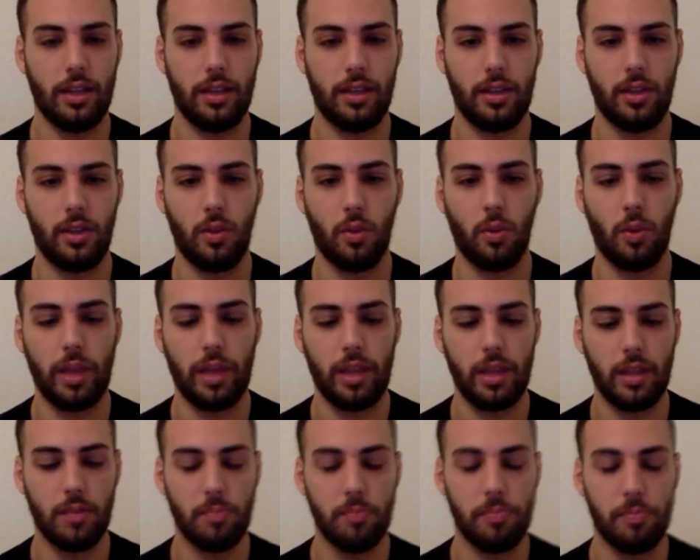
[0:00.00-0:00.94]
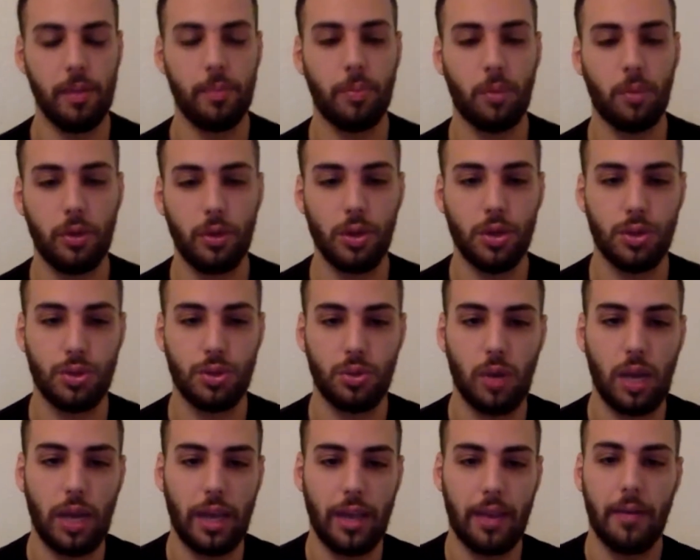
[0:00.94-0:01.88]
the way that people used
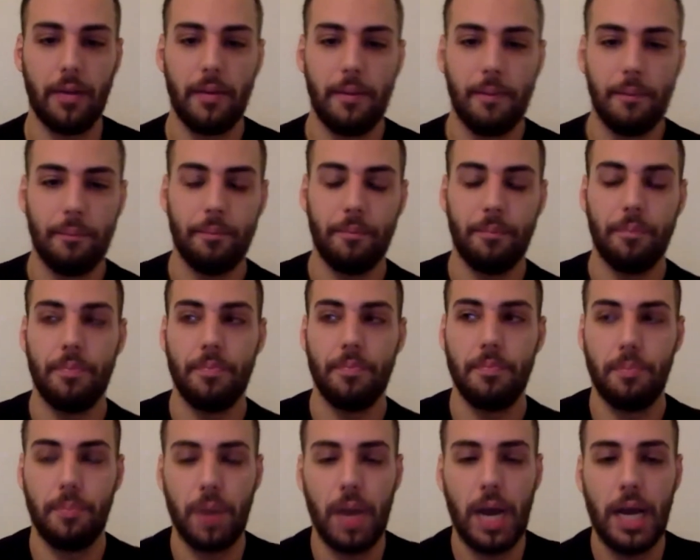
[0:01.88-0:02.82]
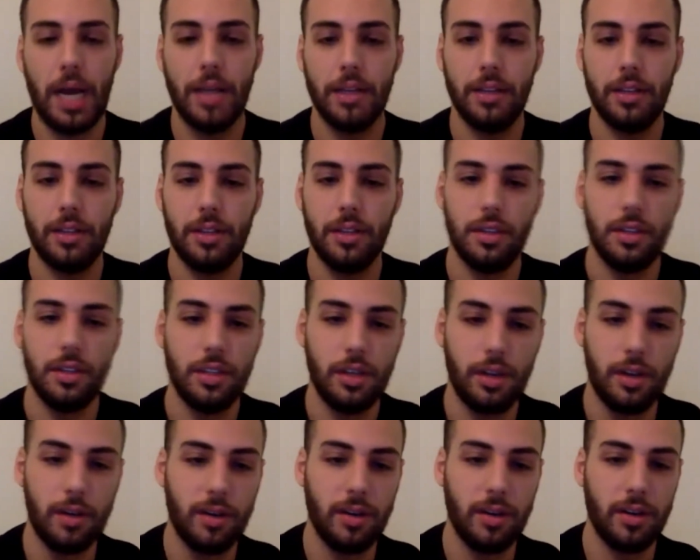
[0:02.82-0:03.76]
to like brand
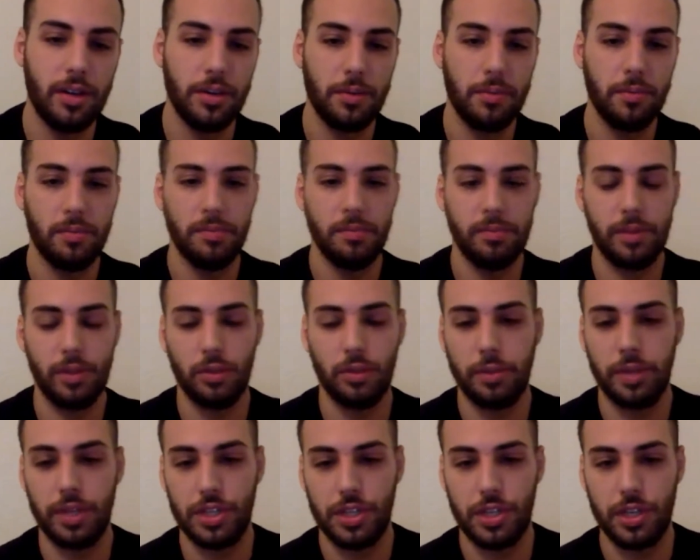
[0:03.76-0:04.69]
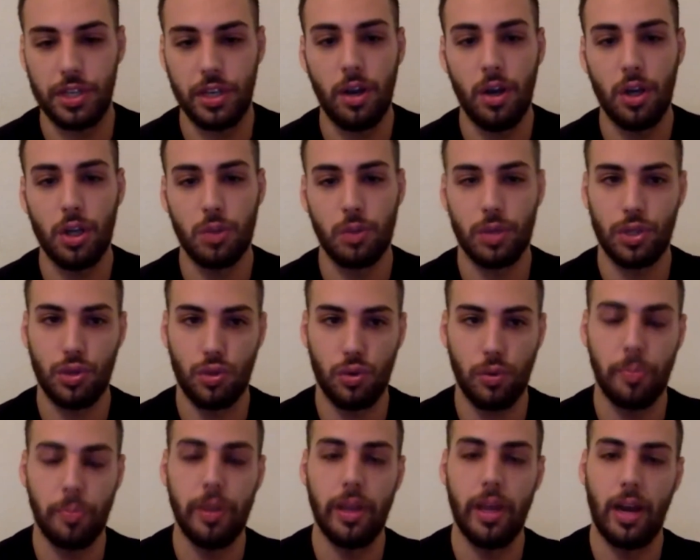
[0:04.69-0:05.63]
their B2B CEOs was
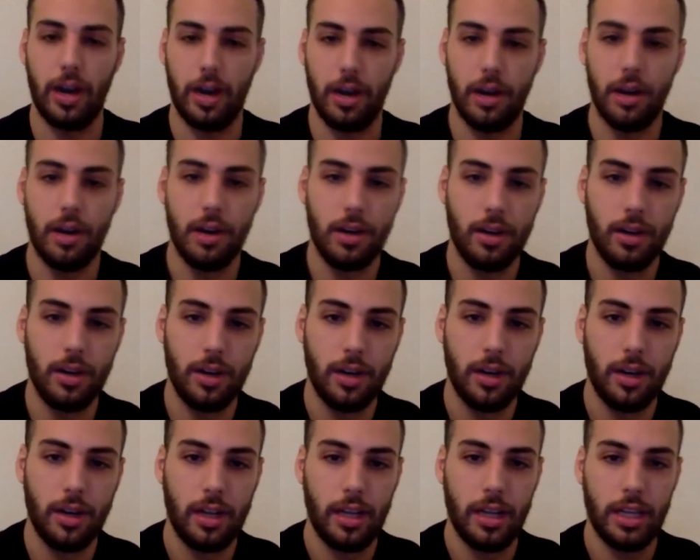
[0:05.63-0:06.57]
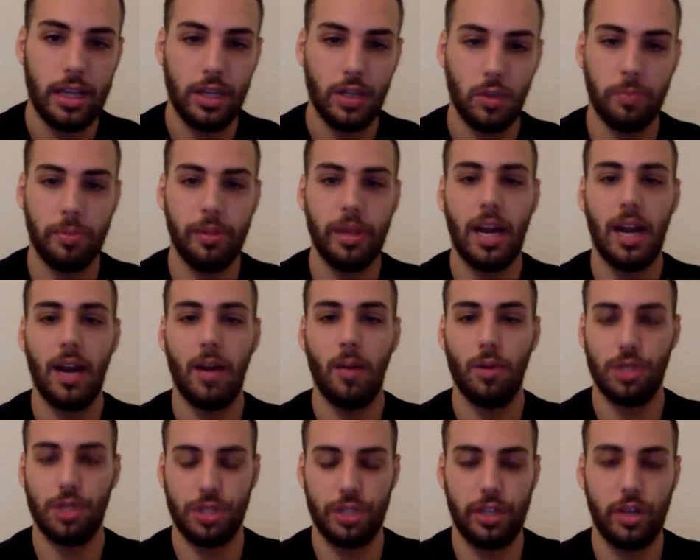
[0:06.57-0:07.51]
through PR. So PR
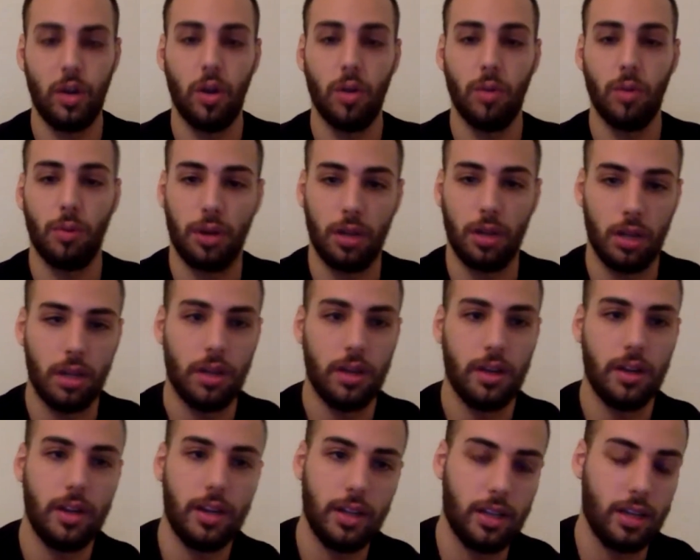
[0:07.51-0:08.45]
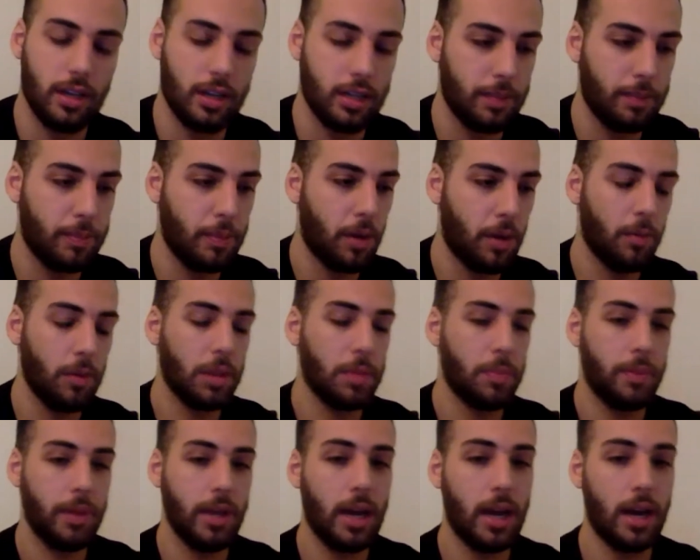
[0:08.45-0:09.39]
was the old world. Uh, the problem
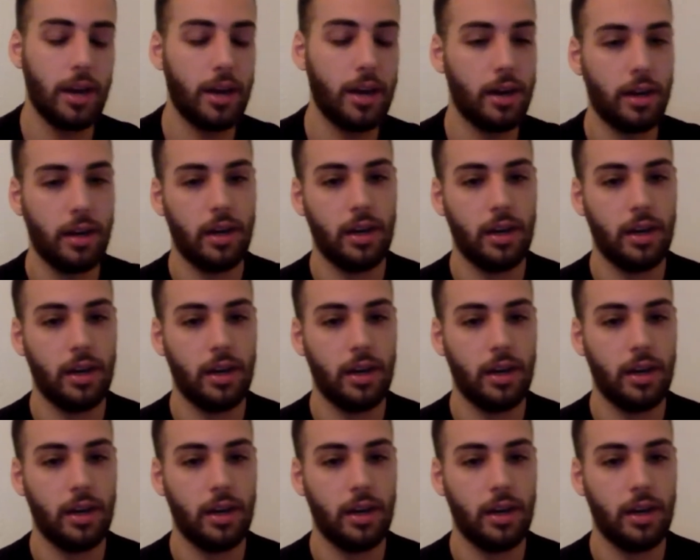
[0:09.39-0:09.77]
with PR